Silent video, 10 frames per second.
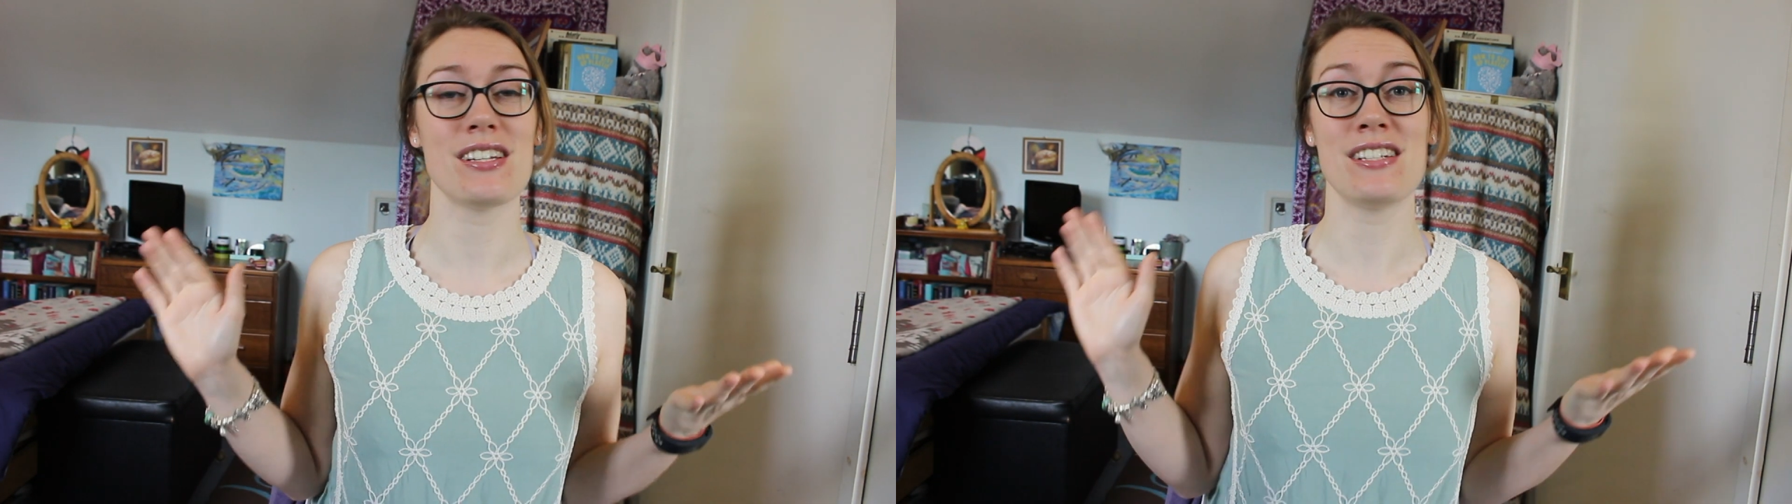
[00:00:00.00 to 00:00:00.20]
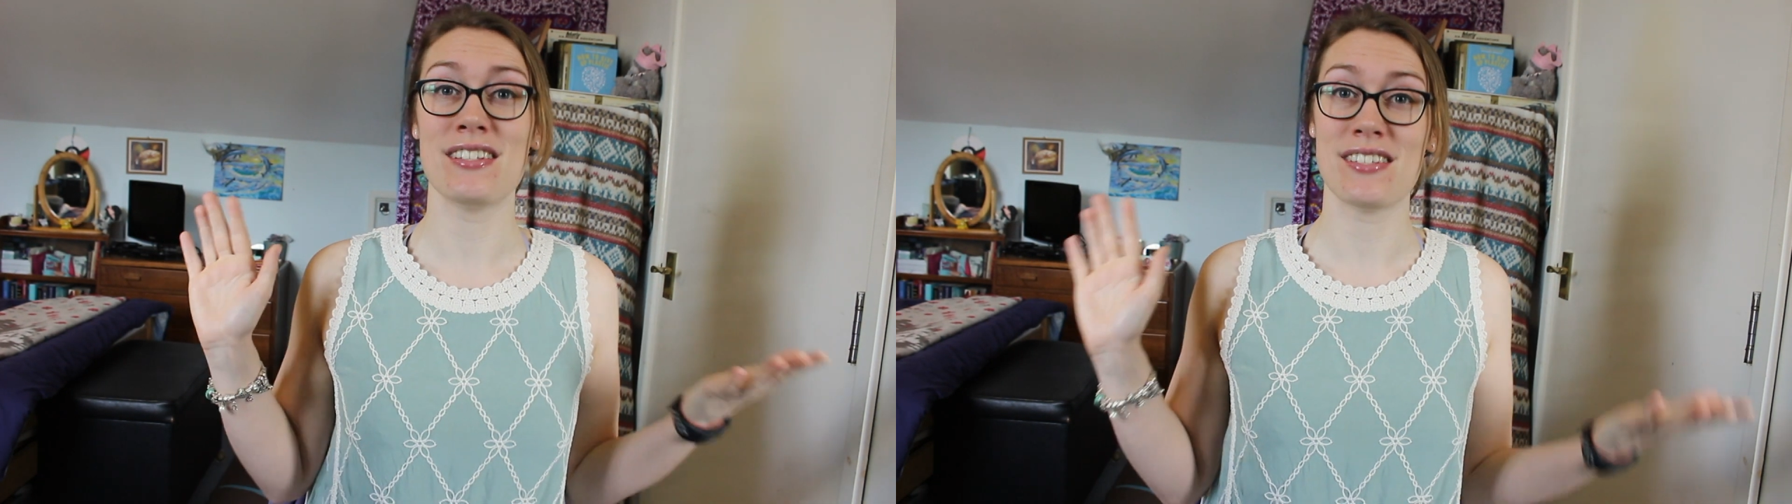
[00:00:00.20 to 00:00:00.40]

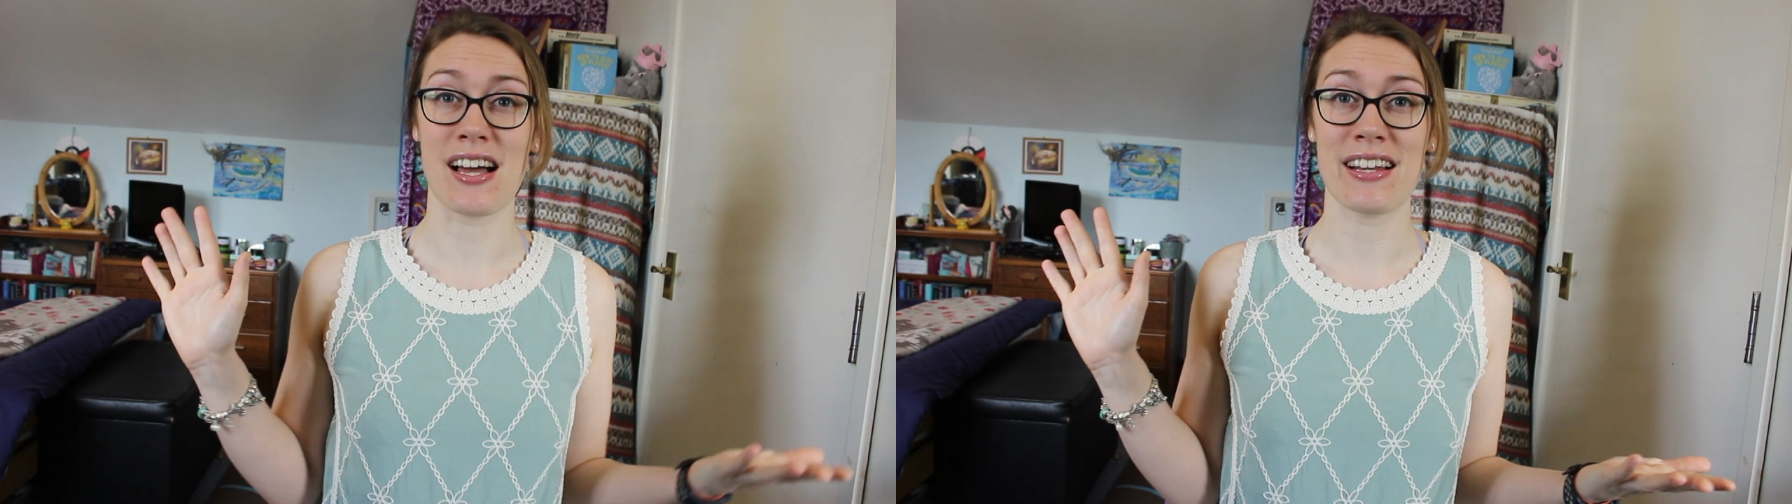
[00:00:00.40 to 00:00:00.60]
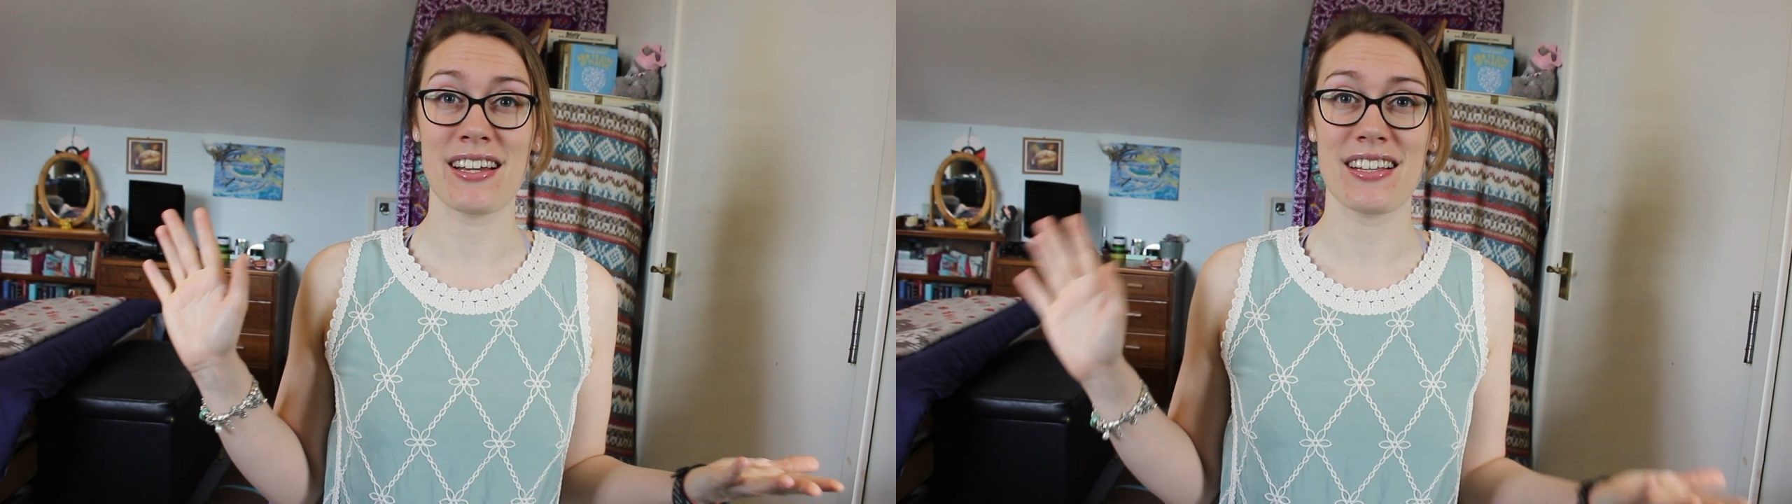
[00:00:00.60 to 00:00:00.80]
a
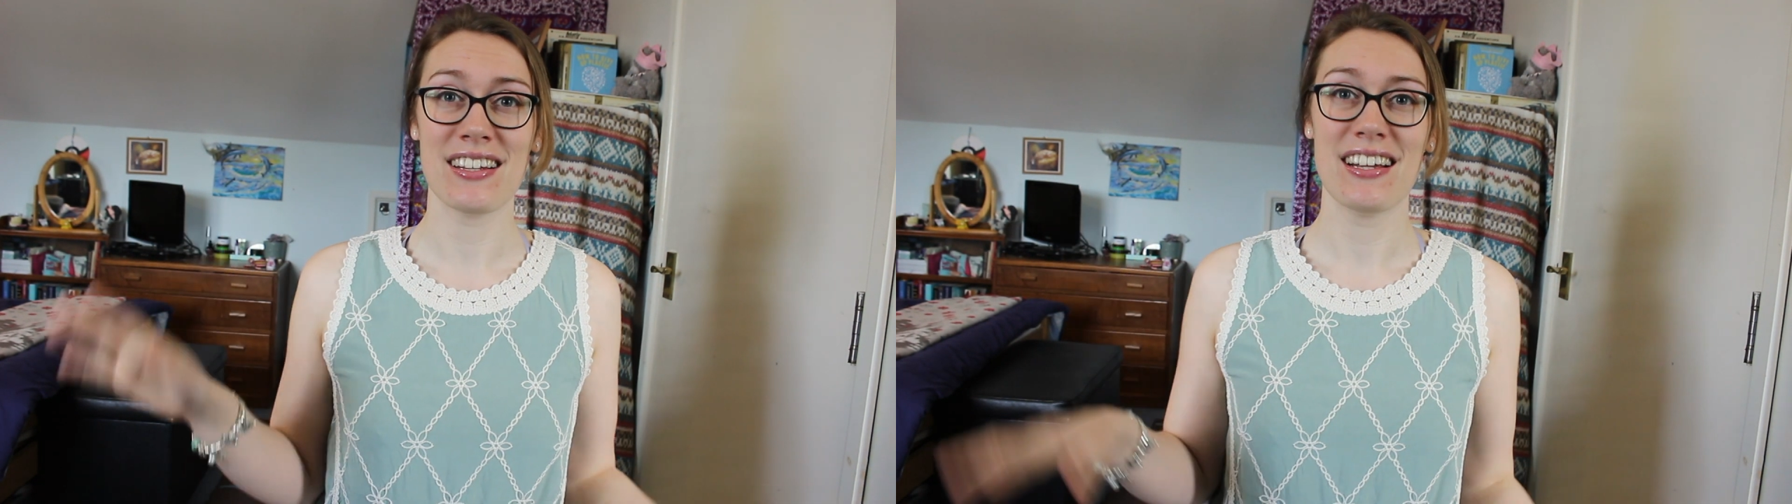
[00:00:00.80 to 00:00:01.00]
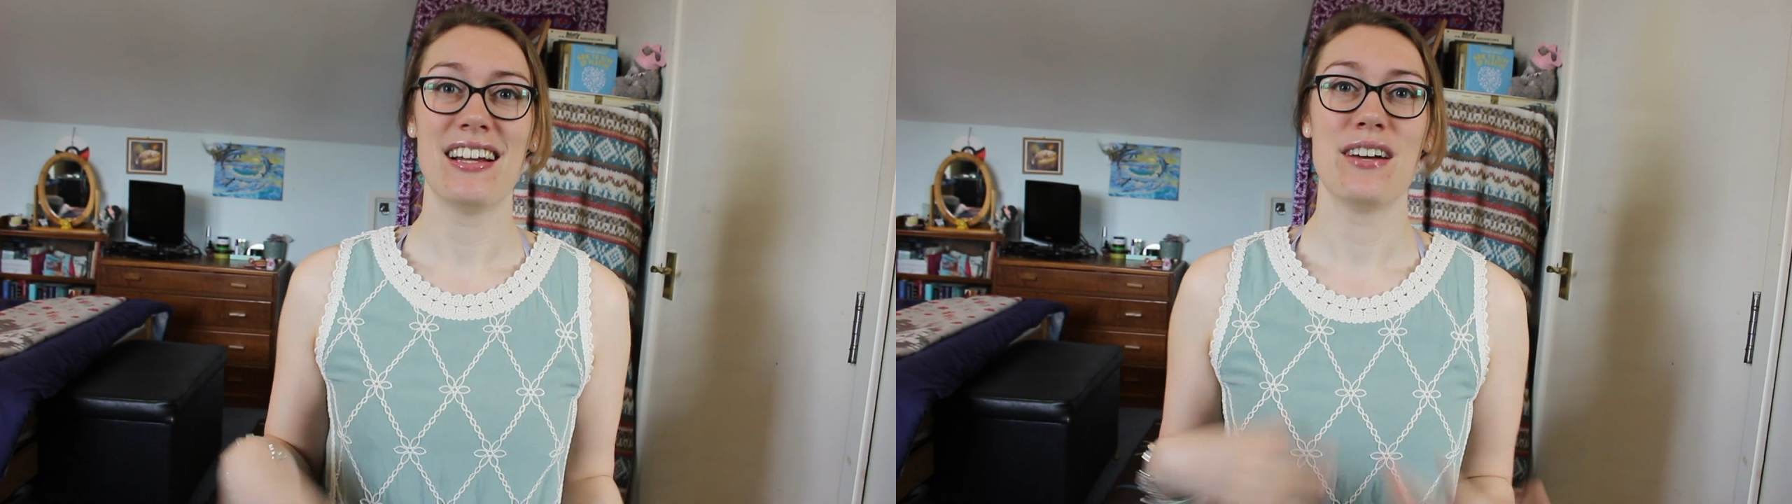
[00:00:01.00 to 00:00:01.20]
designer,
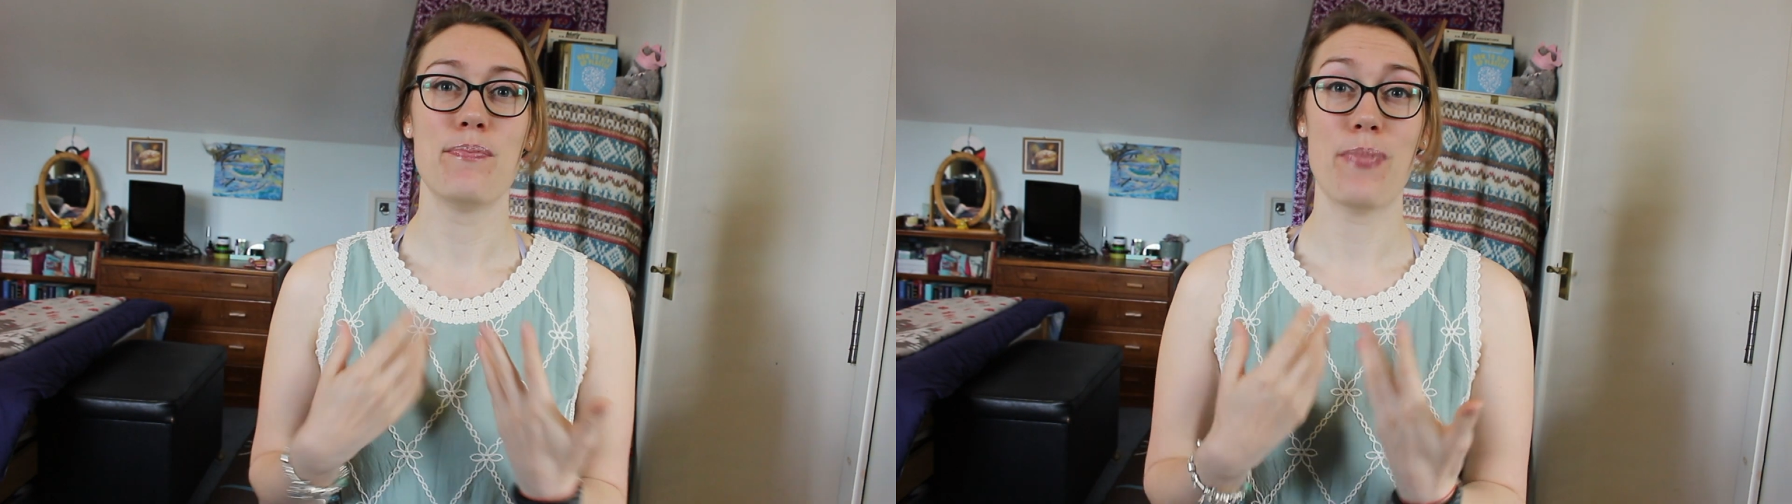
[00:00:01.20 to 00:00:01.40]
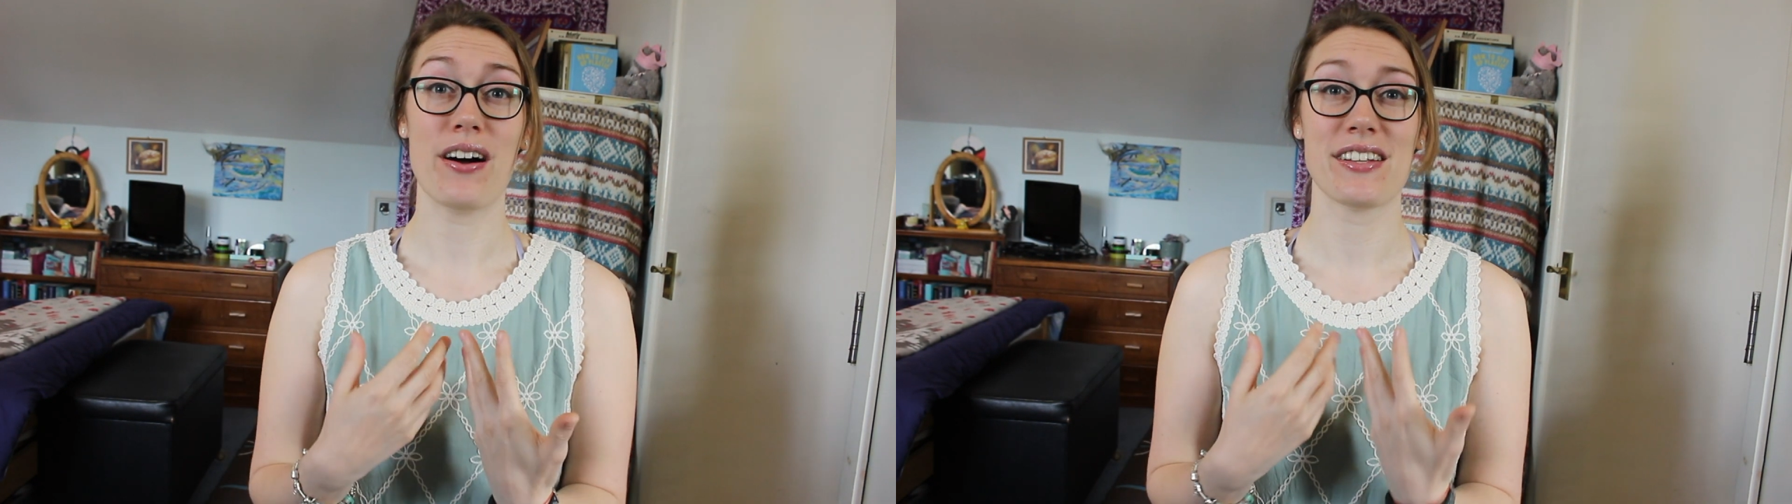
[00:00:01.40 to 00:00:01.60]

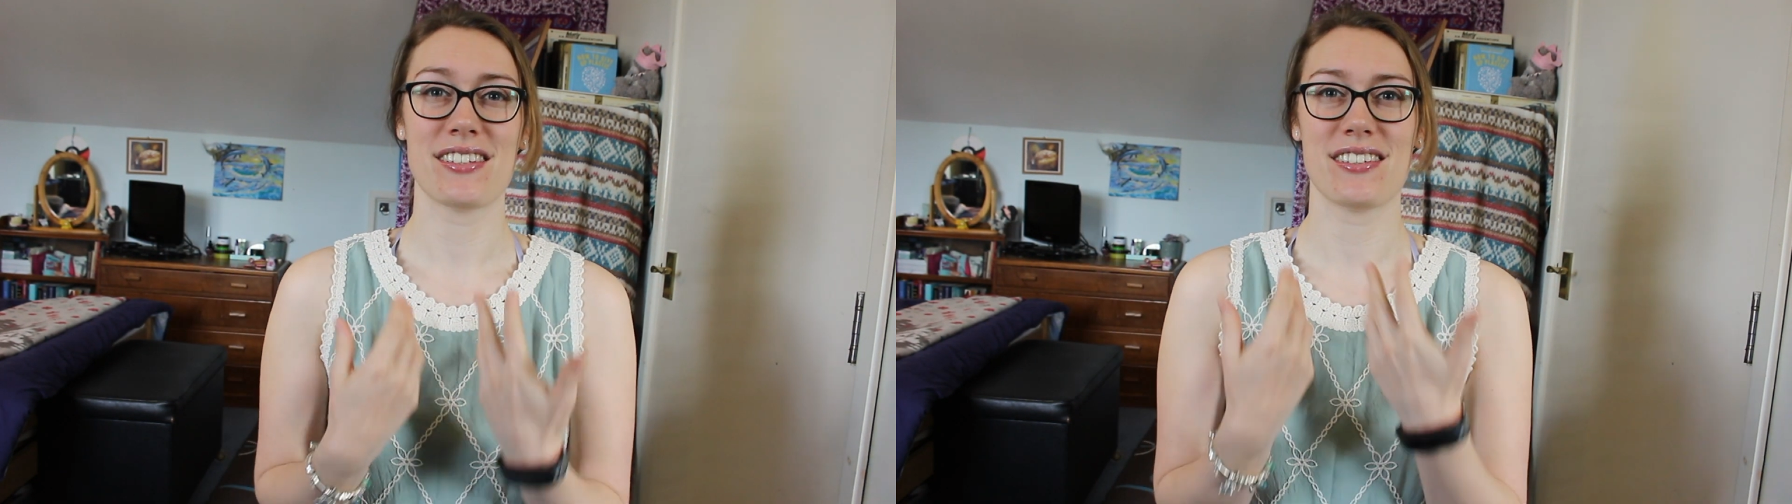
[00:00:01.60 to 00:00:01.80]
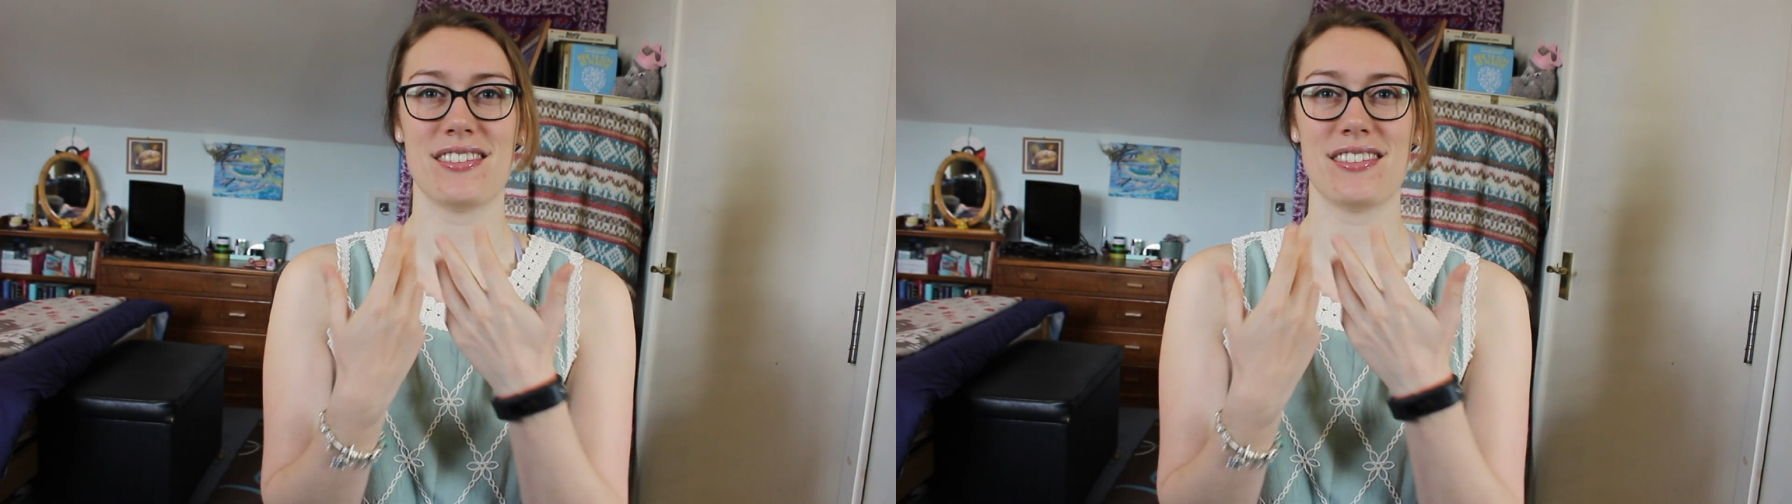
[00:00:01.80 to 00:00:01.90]
but